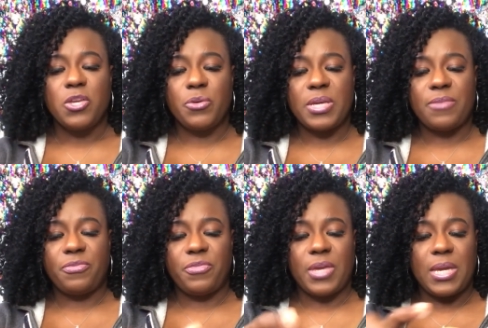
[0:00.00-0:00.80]
You
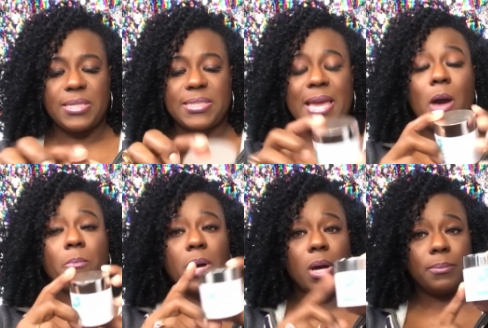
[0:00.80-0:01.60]
get the
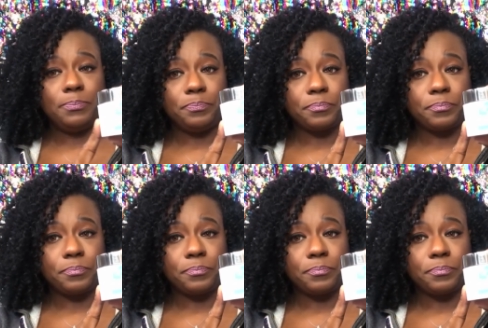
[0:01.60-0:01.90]
scalp balm.